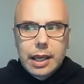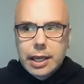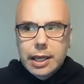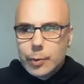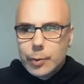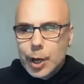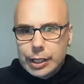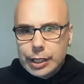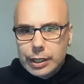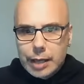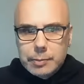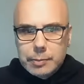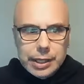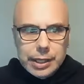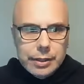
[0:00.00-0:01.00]
hey, wait,
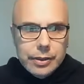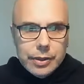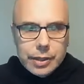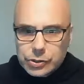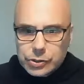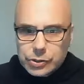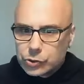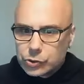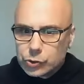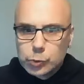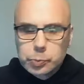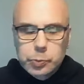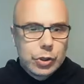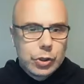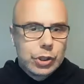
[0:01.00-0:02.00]
I'm in this
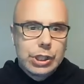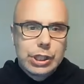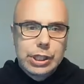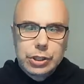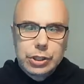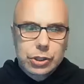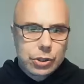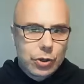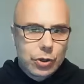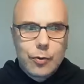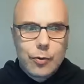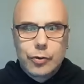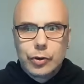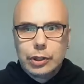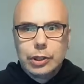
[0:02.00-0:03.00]
super niche,
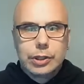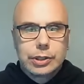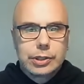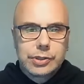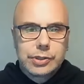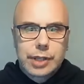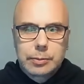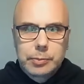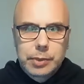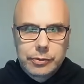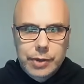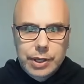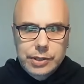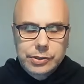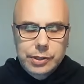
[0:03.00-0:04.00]
overlooked segment
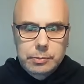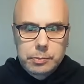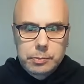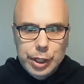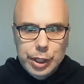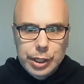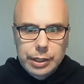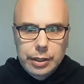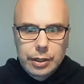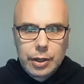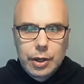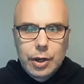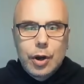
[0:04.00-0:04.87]
of SMB,